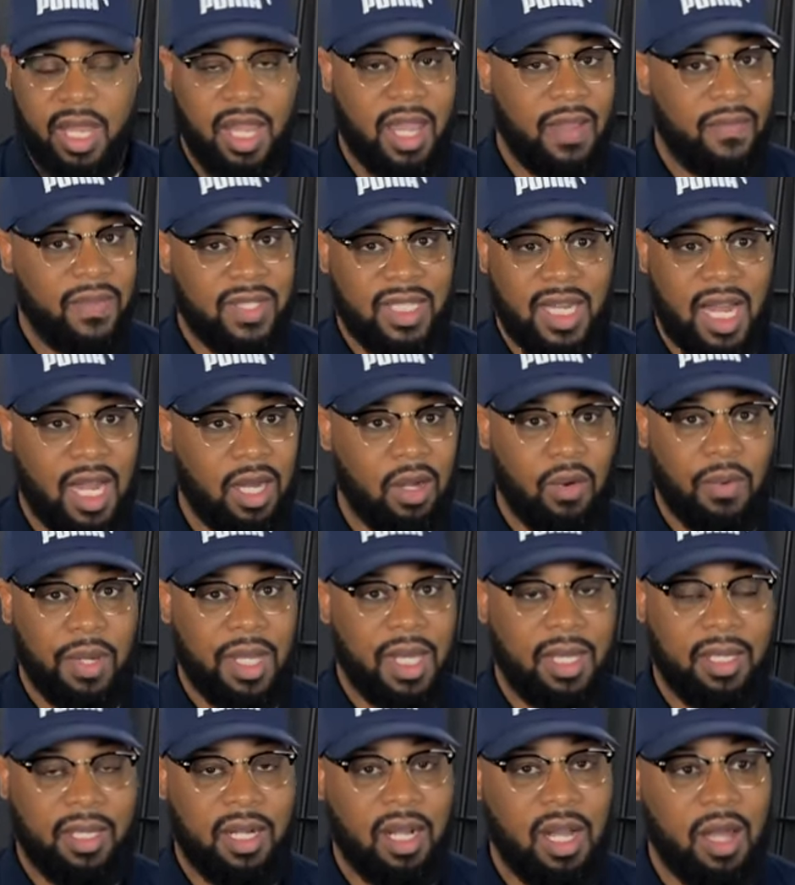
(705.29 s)
If it's not
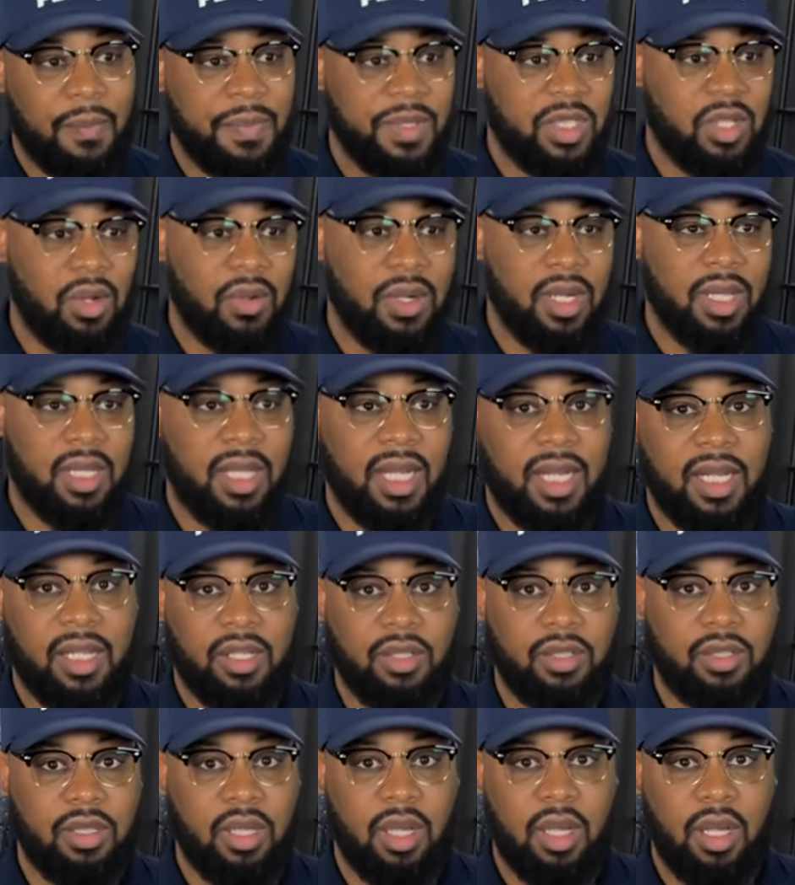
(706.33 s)
going on a cup, it's going on like
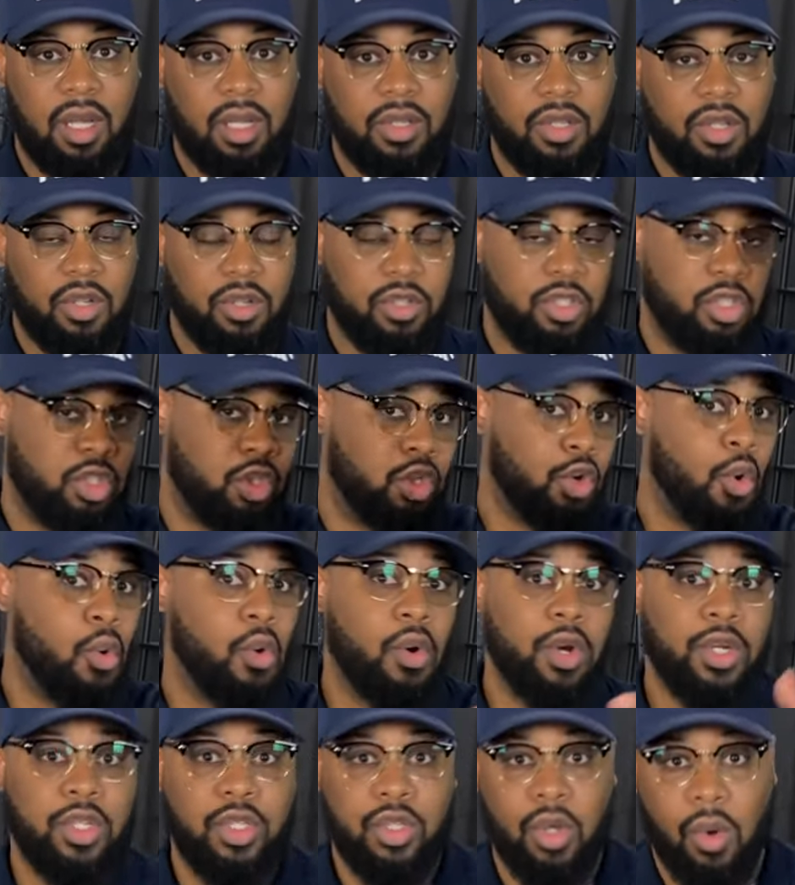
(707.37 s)
a uh, your
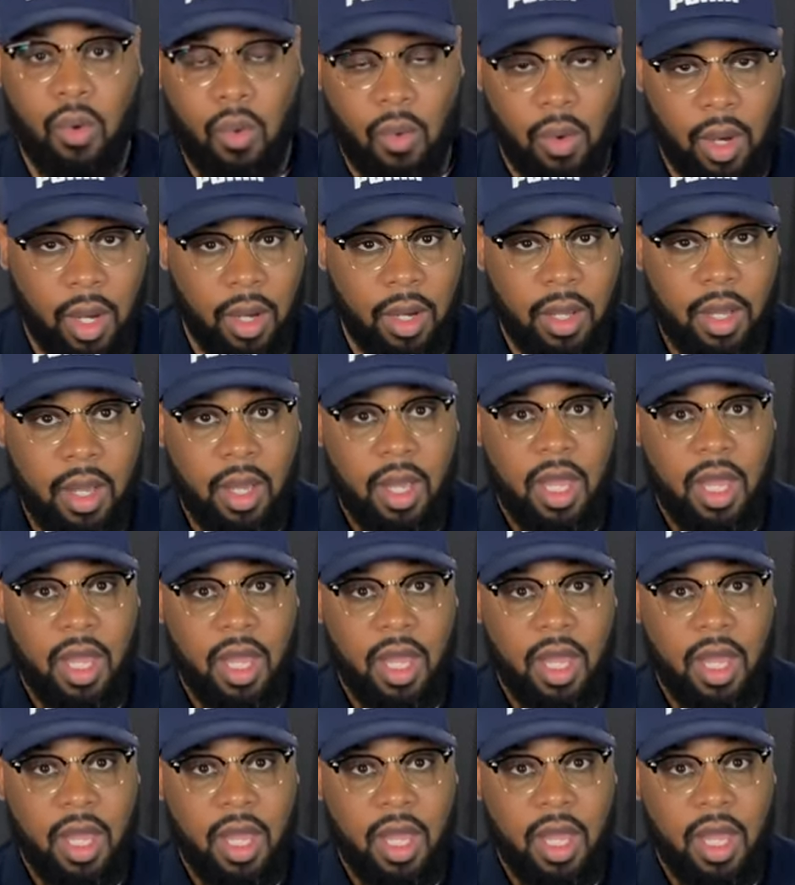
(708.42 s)
store door.